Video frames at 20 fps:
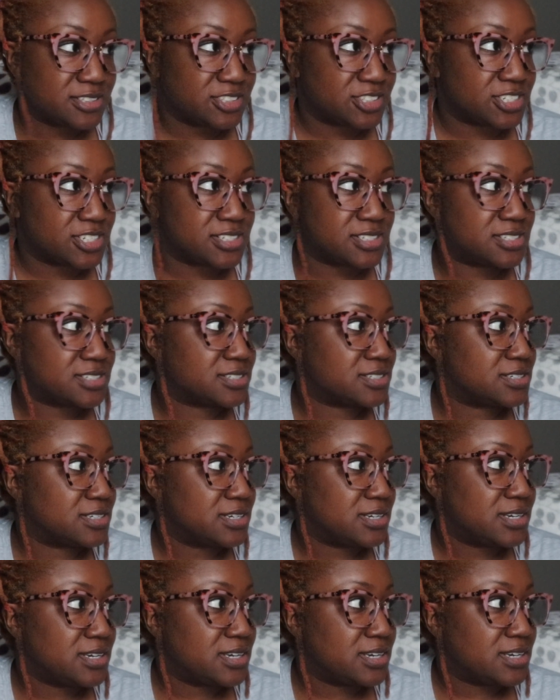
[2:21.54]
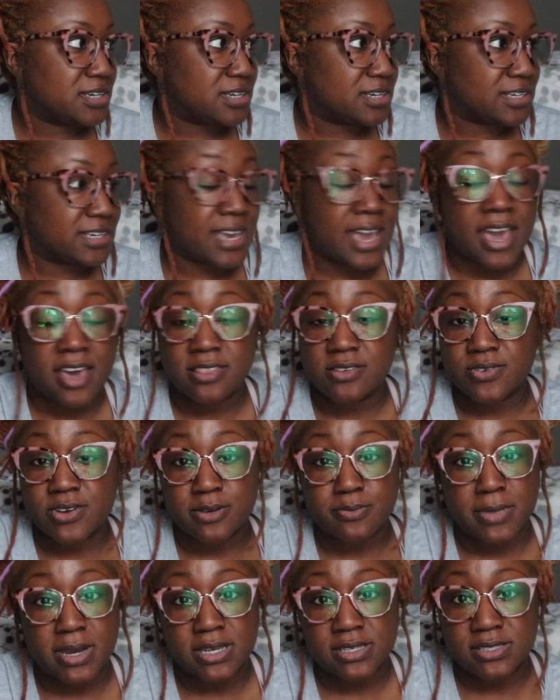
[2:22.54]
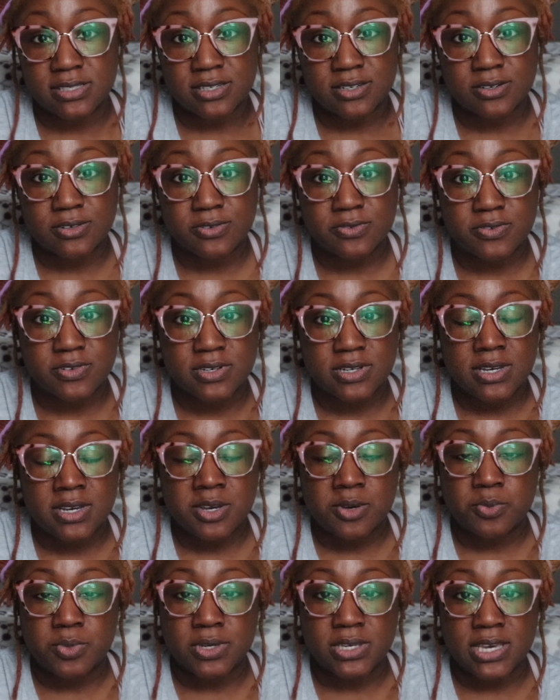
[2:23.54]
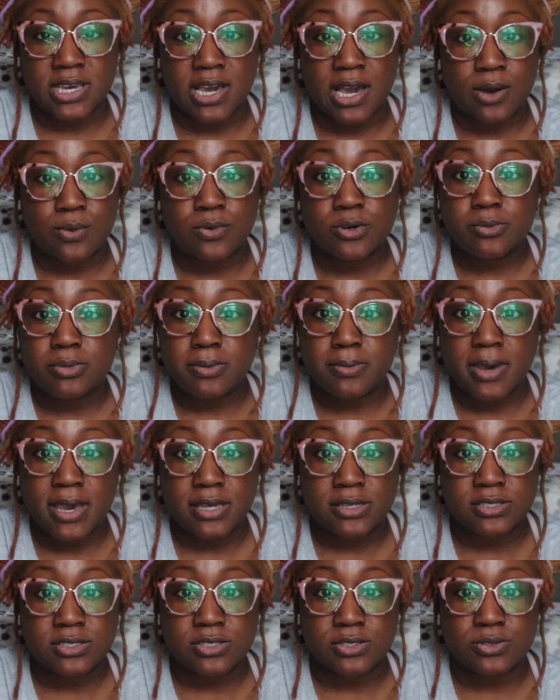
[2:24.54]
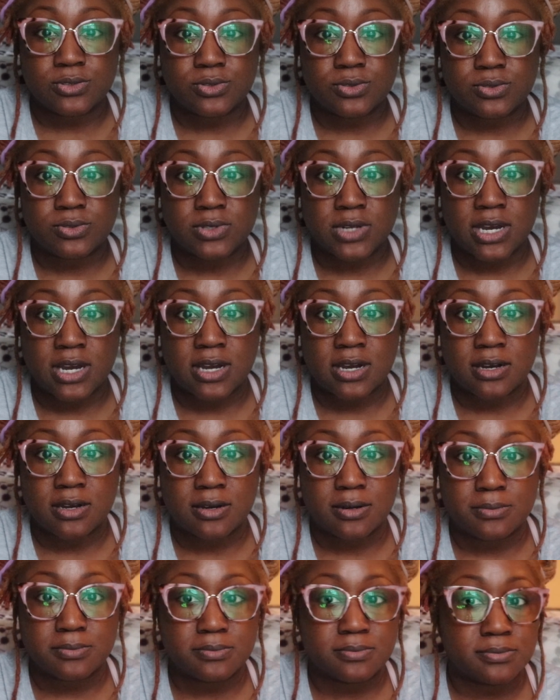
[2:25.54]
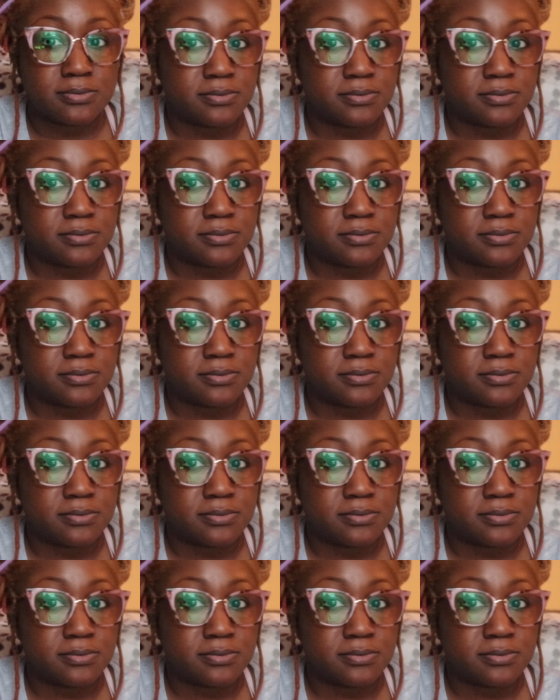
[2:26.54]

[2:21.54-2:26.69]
just gathering myself. But yeah, I will be back soon. Um,